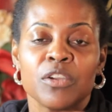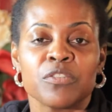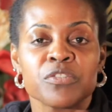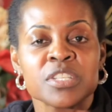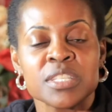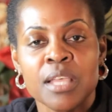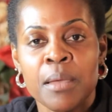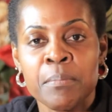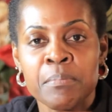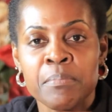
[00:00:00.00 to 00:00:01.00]
For
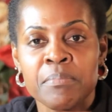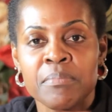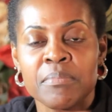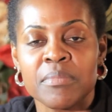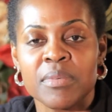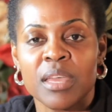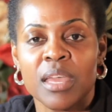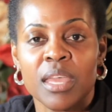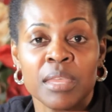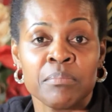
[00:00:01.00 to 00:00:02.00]
some,
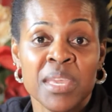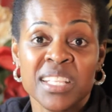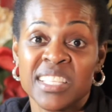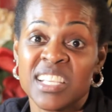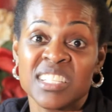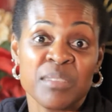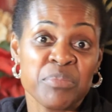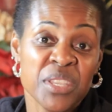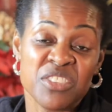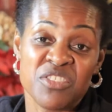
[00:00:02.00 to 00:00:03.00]
it may take
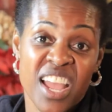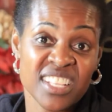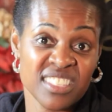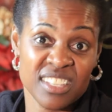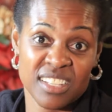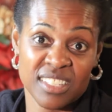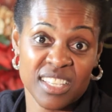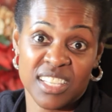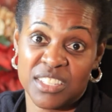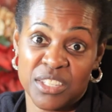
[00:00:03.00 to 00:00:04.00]
something drastic to
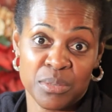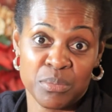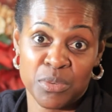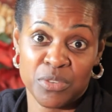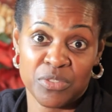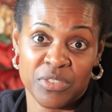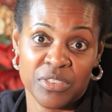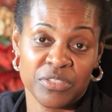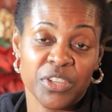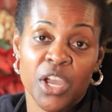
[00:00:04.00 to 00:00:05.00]
get you to move.
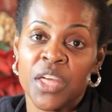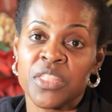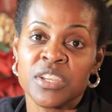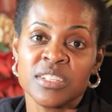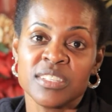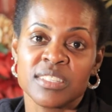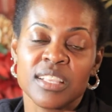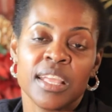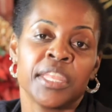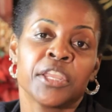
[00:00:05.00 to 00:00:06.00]
For others,
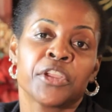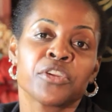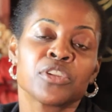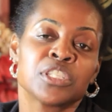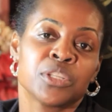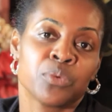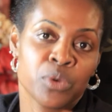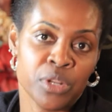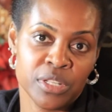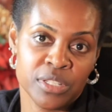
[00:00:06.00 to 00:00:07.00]
an encouraging
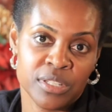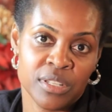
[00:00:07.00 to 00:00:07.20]
word.